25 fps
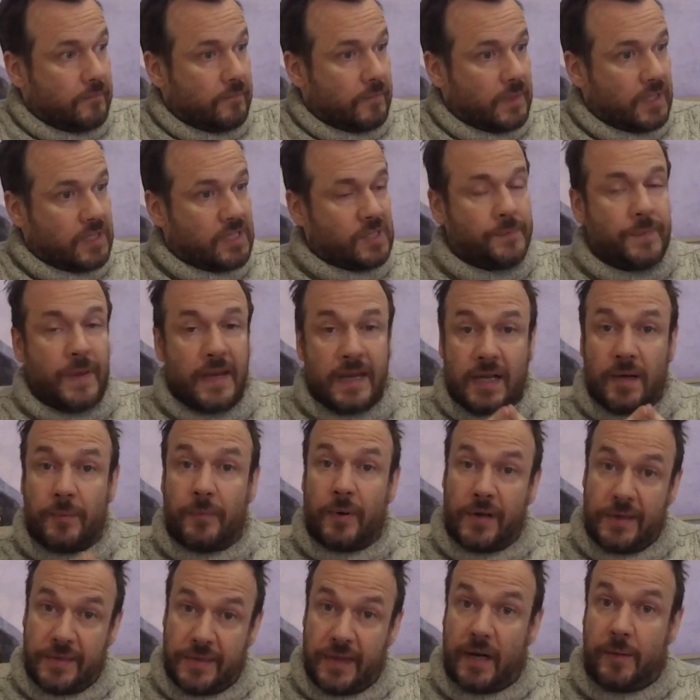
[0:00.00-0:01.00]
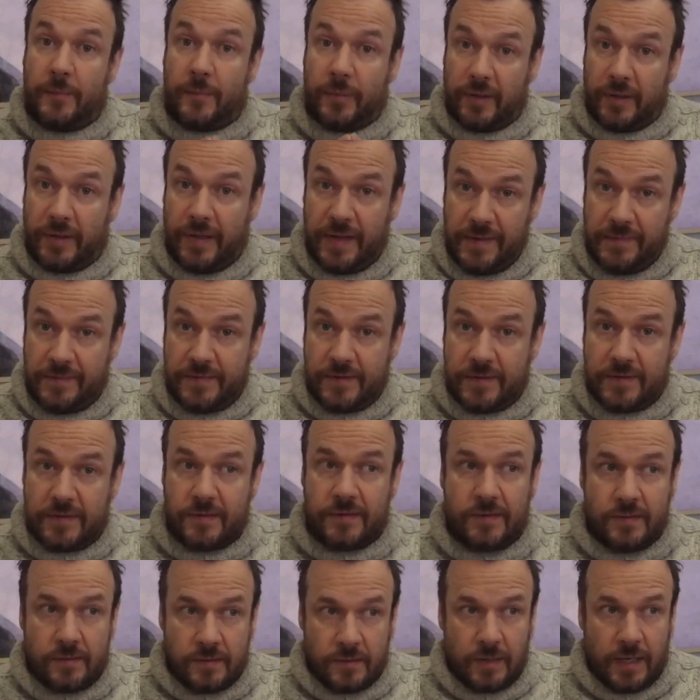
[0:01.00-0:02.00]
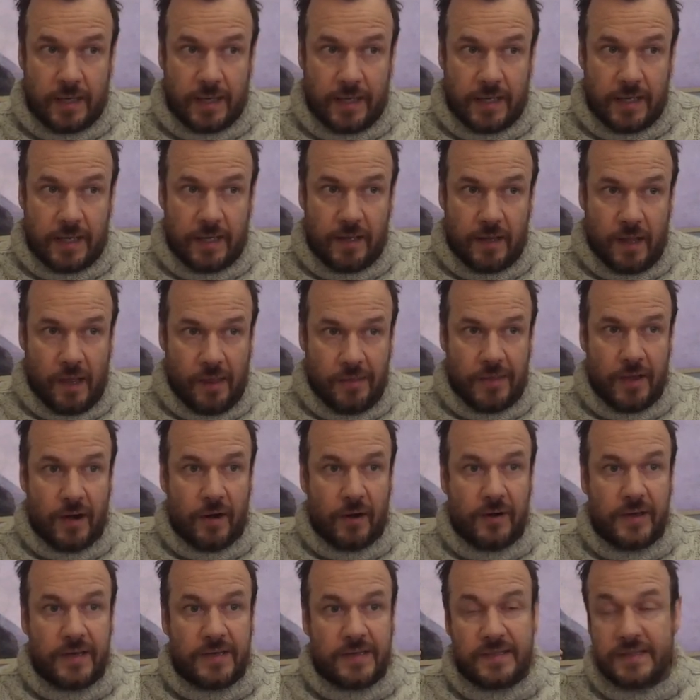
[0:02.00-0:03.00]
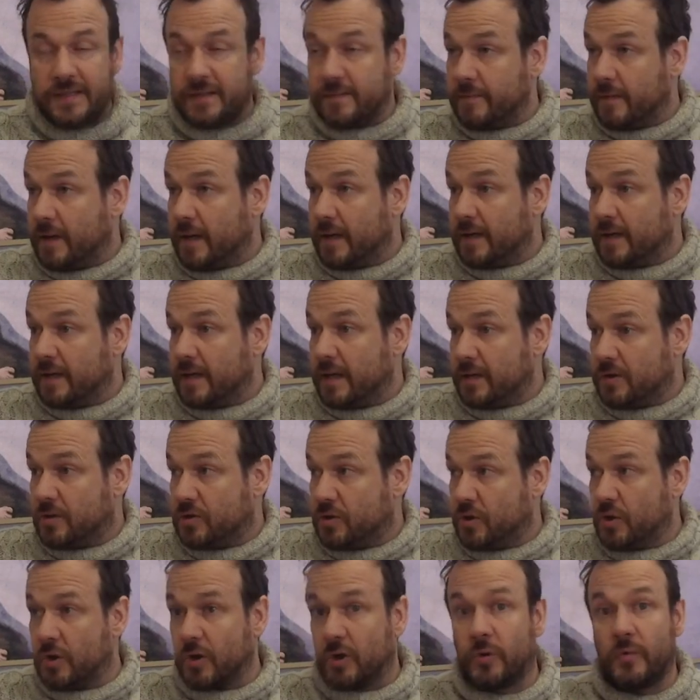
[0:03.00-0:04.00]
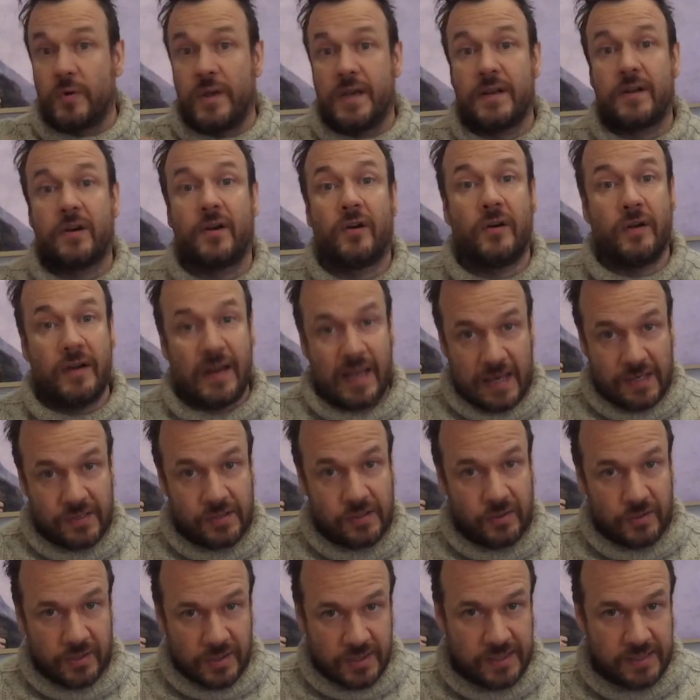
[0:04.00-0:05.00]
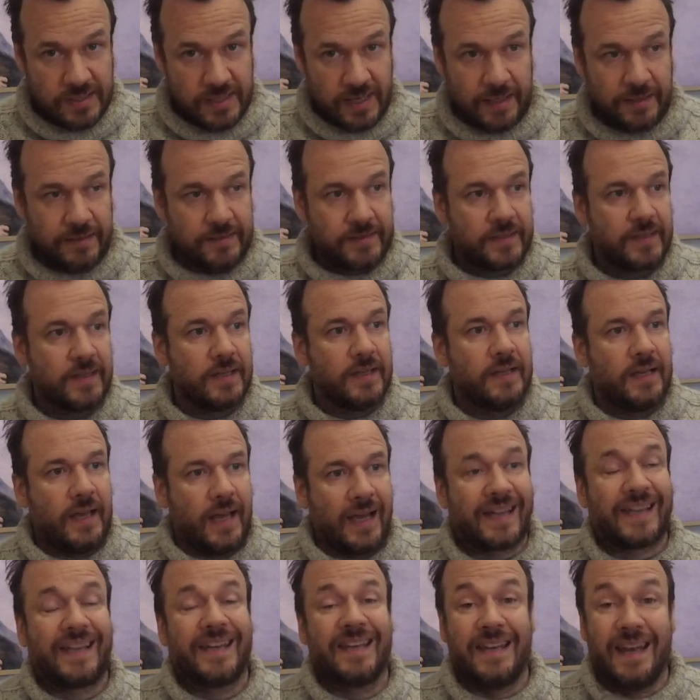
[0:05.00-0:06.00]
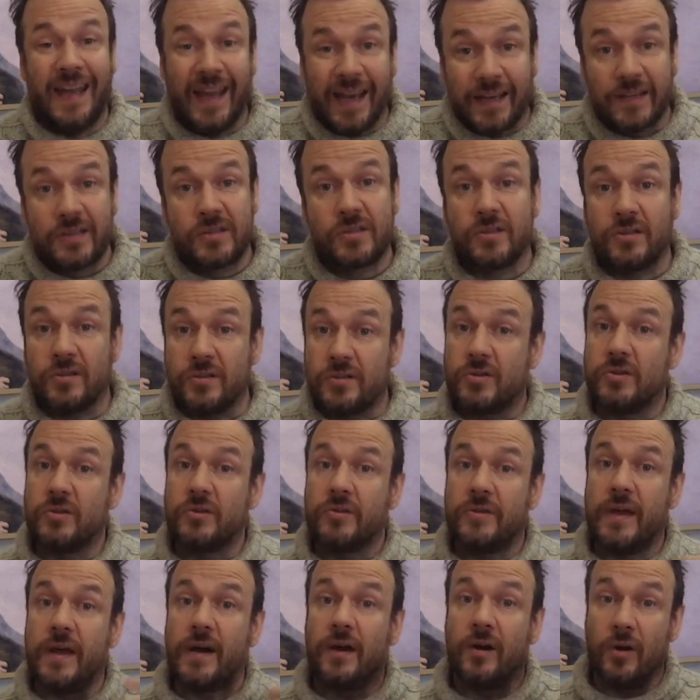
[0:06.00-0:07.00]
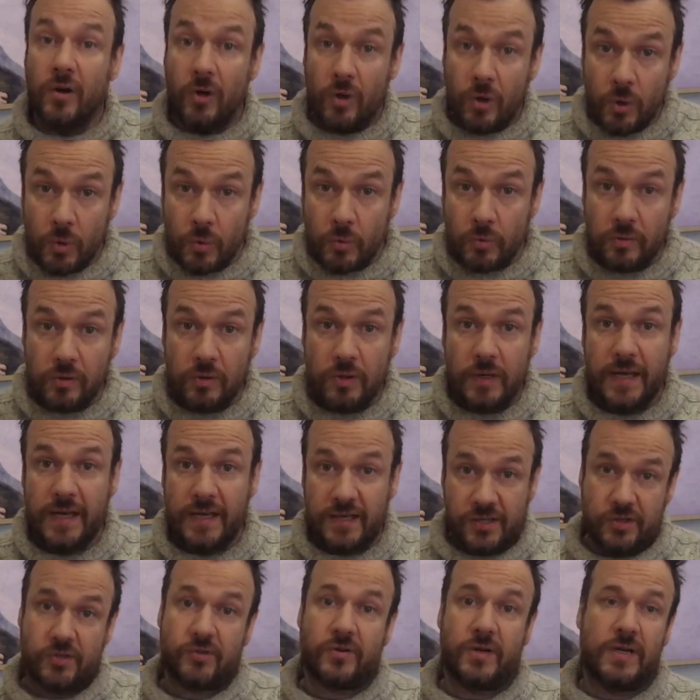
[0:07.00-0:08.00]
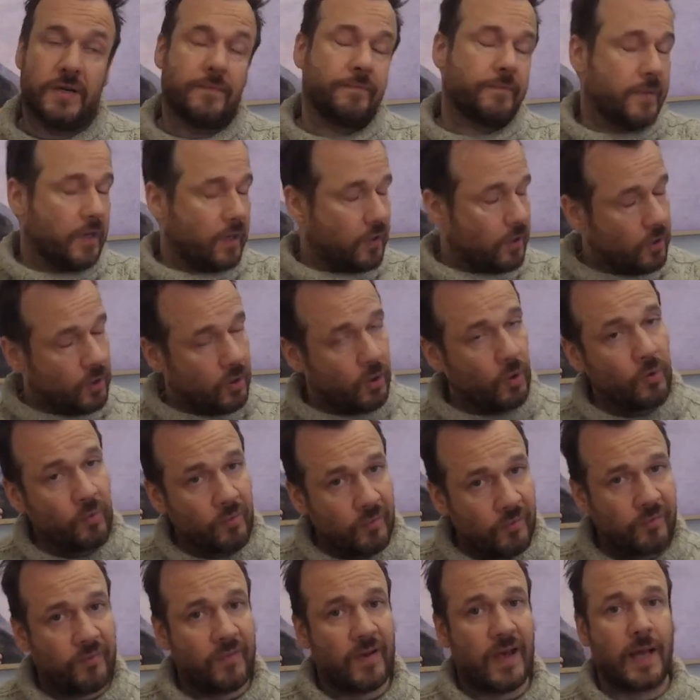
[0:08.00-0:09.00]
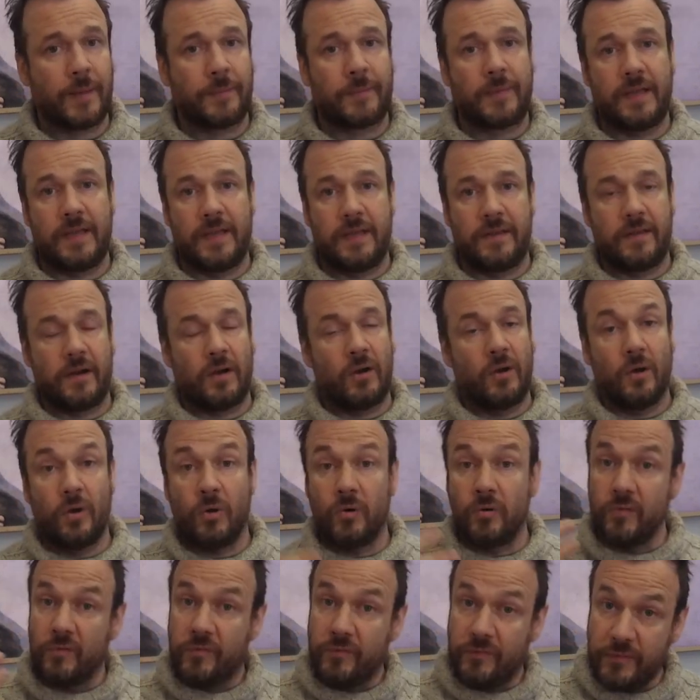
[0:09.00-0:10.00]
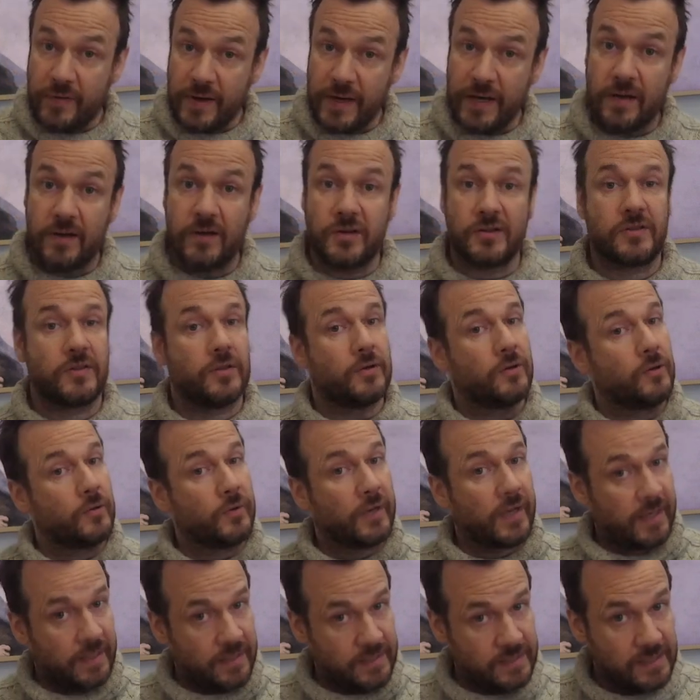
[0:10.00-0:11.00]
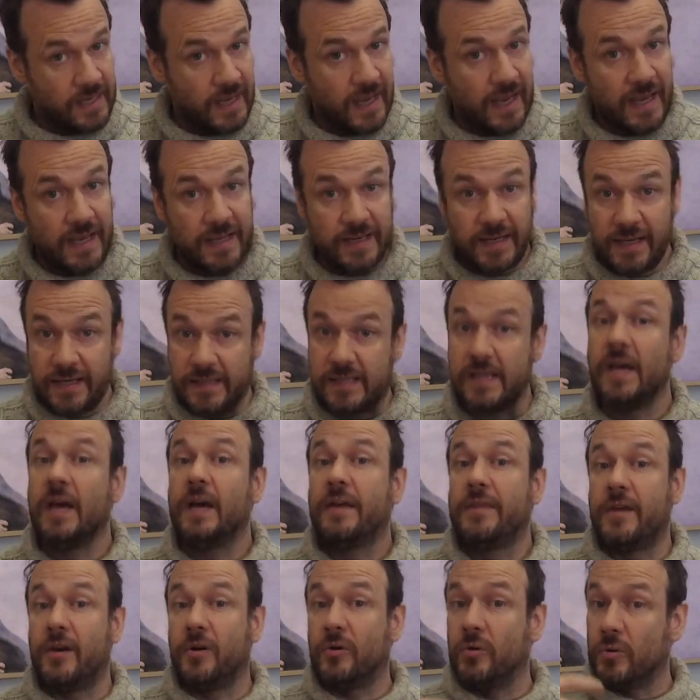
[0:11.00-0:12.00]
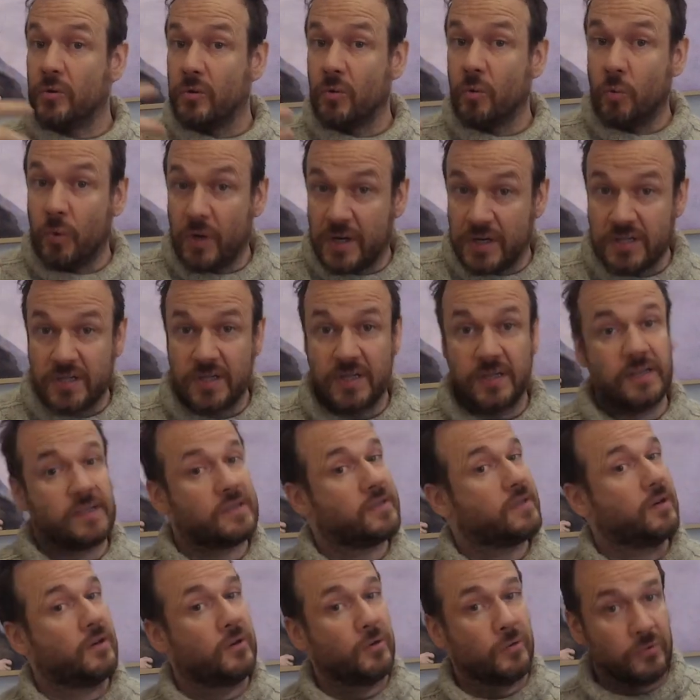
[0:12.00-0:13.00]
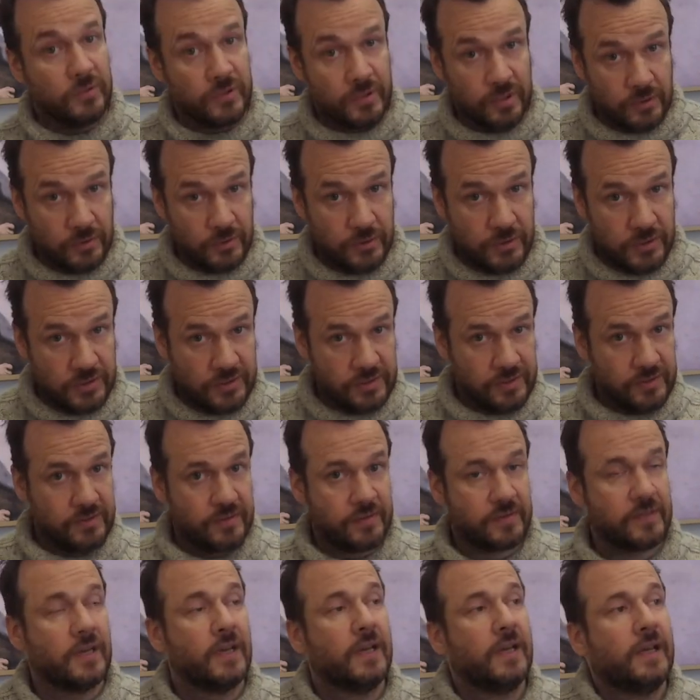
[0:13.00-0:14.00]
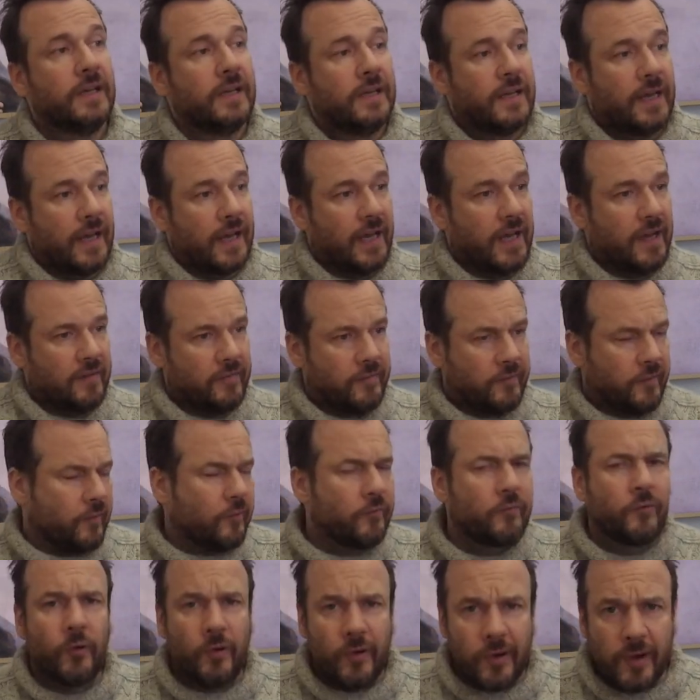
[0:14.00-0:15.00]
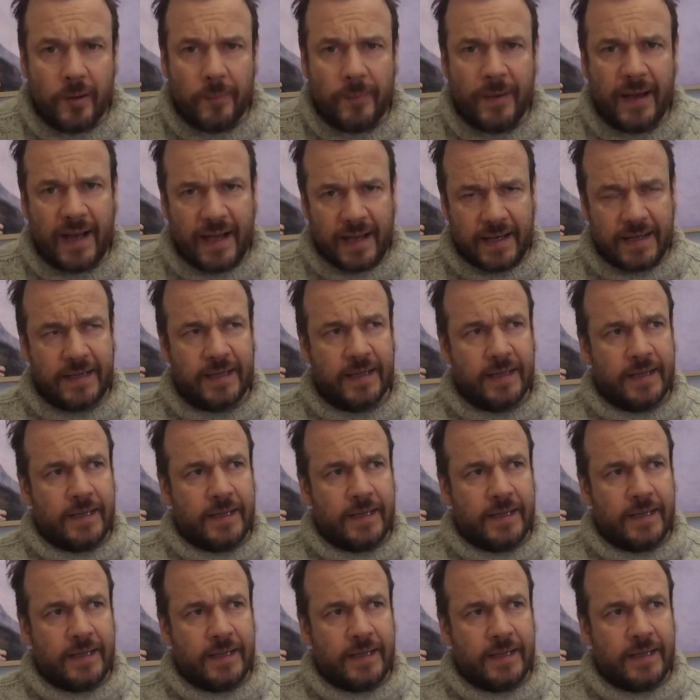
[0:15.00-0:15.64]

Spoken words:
speak about their beliefs, there is, to a greater or lesser extent, a connection to their own history, their own family, their own fears, their own anxieties, their own wishes, their own delusions. For Feuerbach,